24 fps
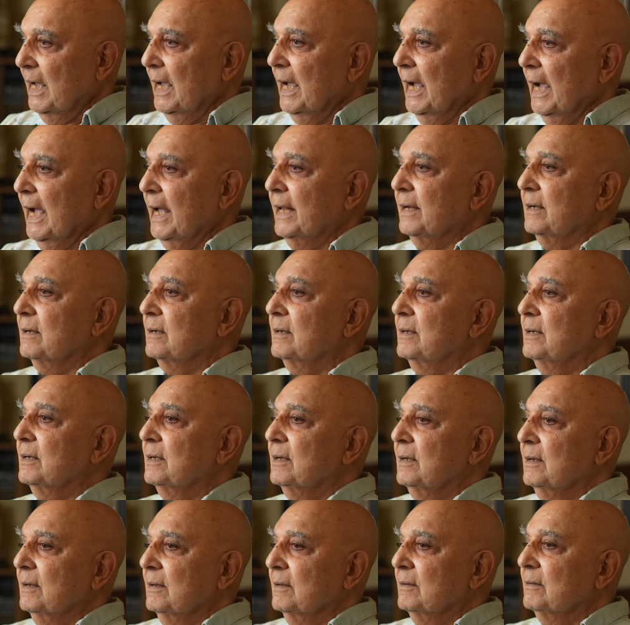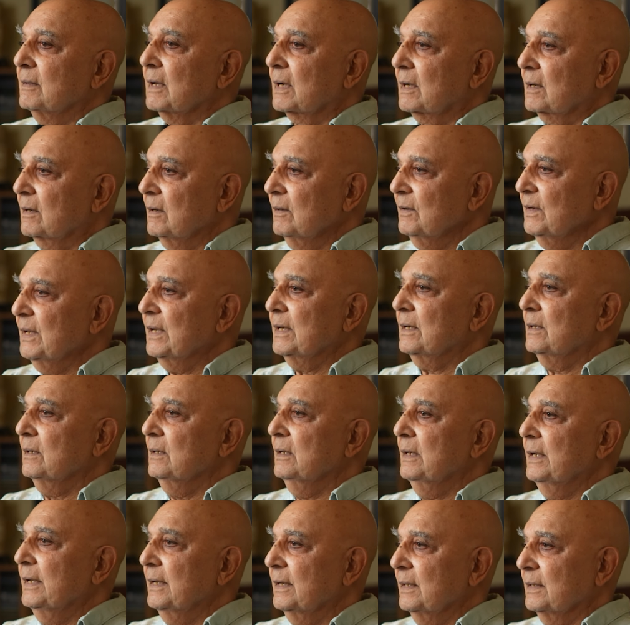And the clinical
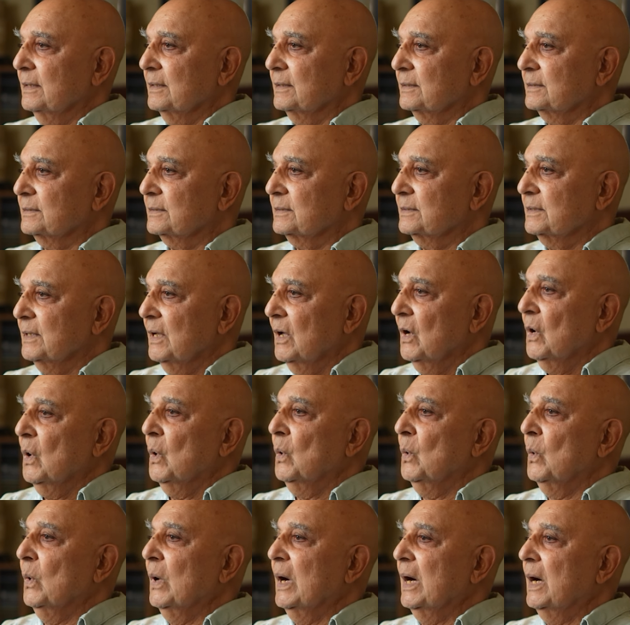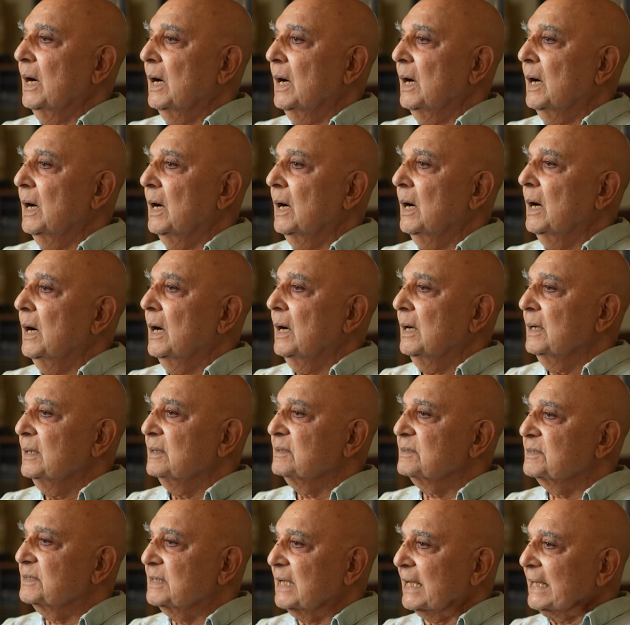years were
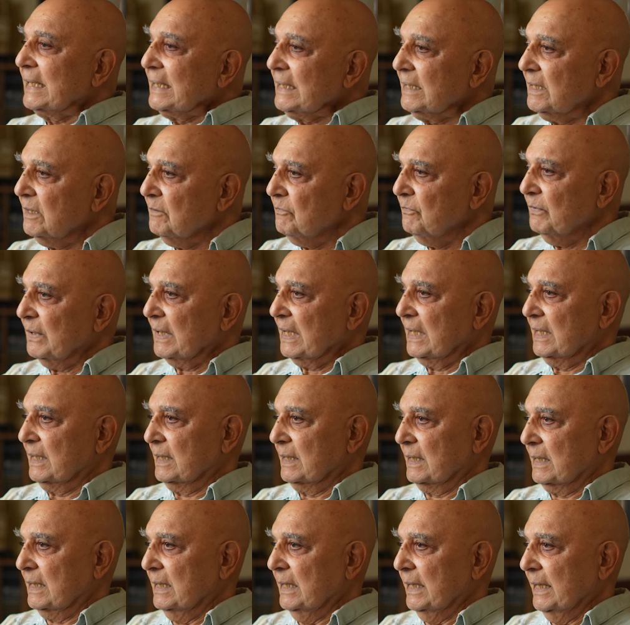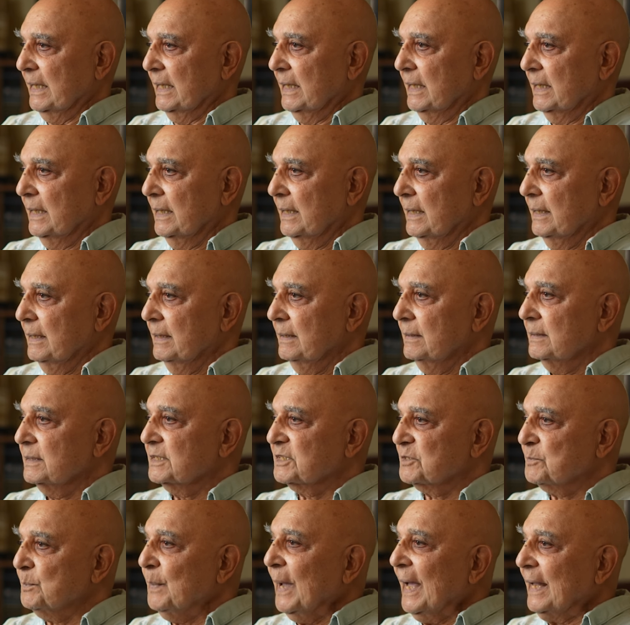significantly
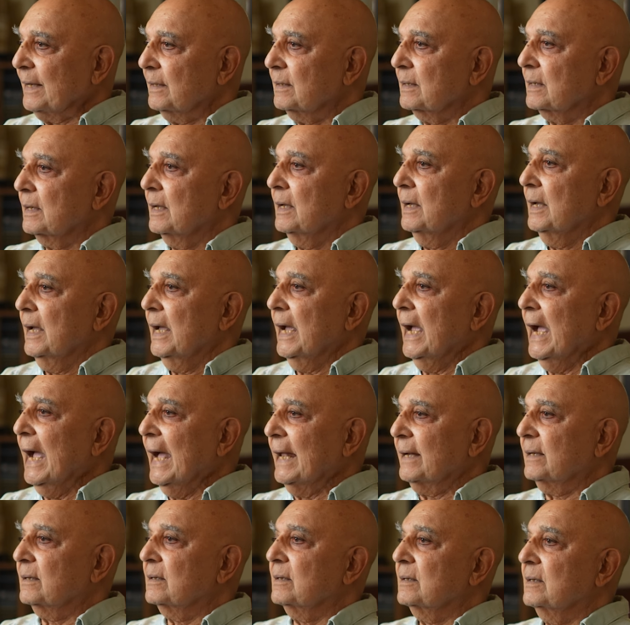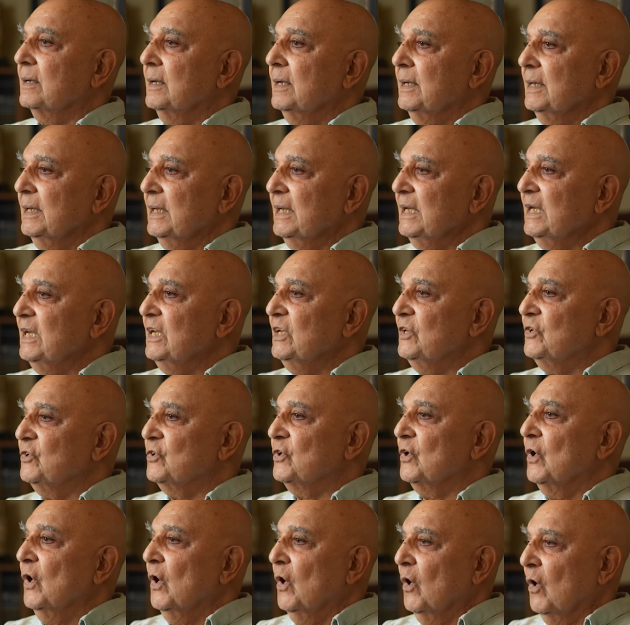spent at
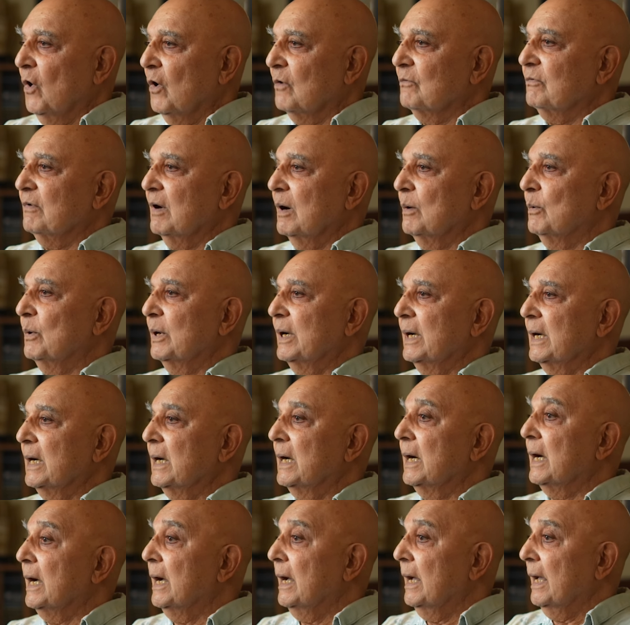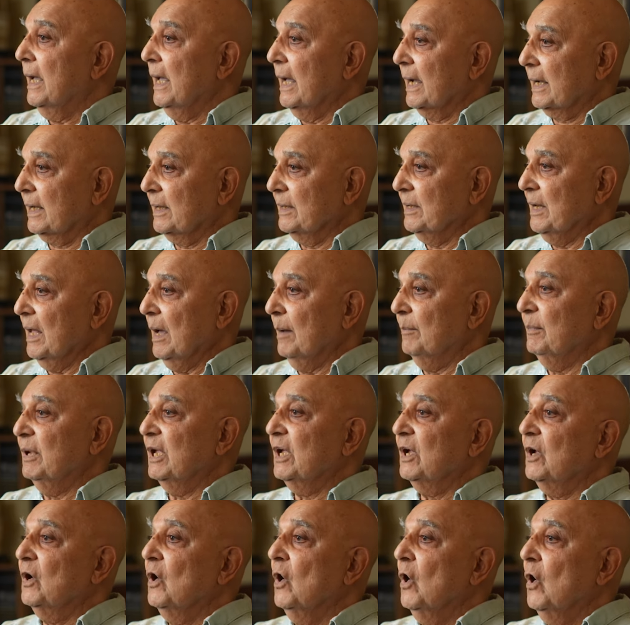each of our
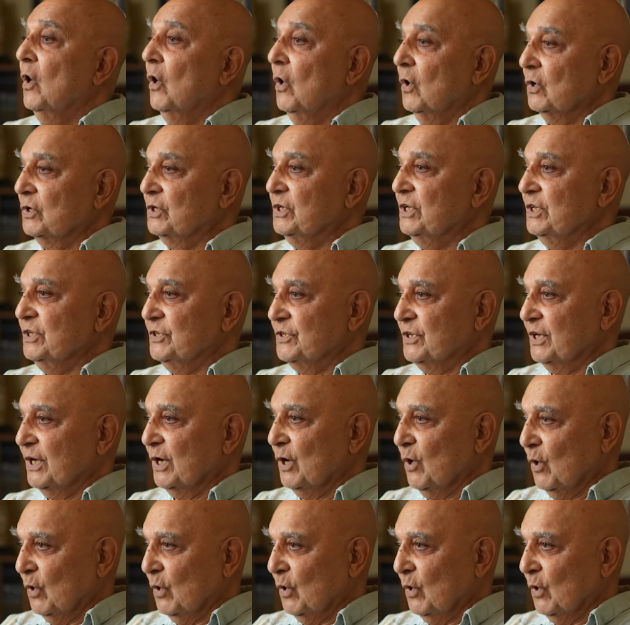academic or teaching